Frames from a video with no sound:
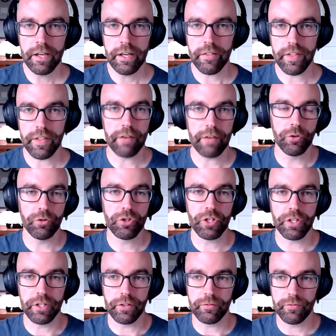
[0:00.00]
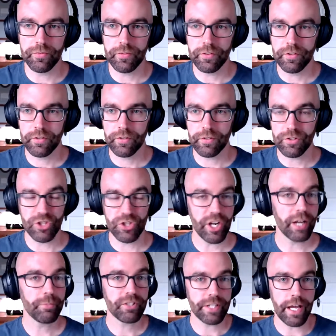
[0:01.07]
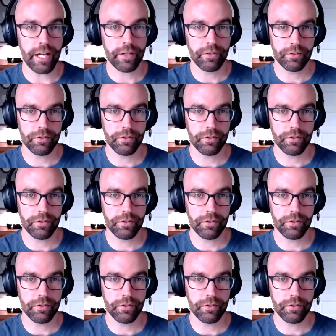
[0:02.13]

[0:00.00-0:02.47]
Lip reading: the evolution of Jamstack,